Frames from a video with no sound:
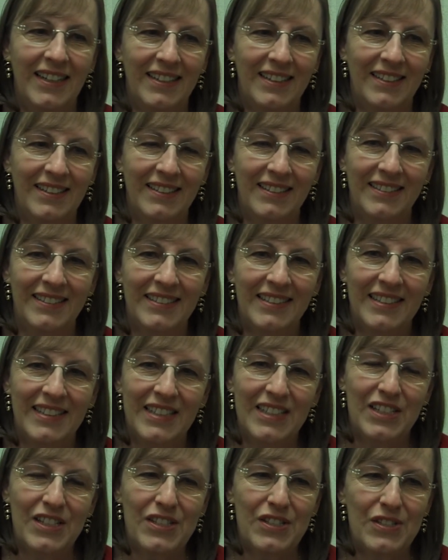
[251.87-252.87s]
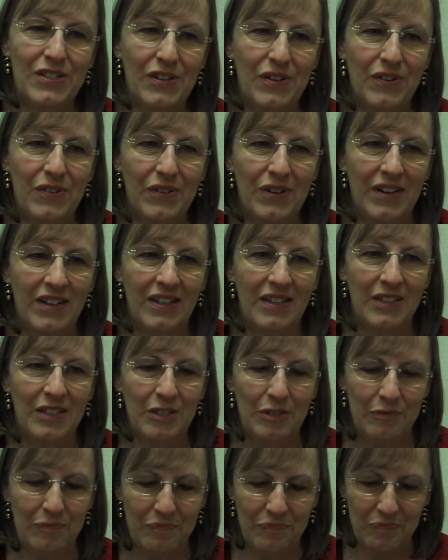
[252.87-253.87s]
and uh, so
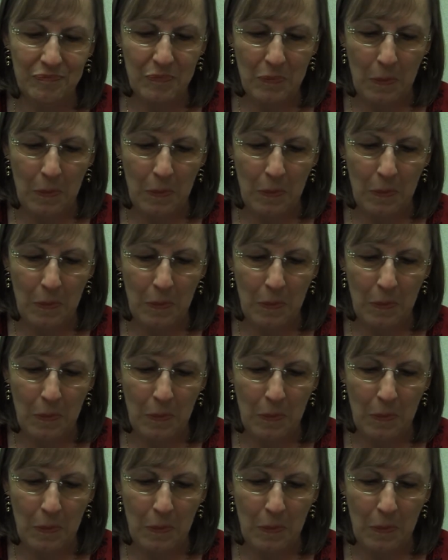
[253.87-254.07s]
um,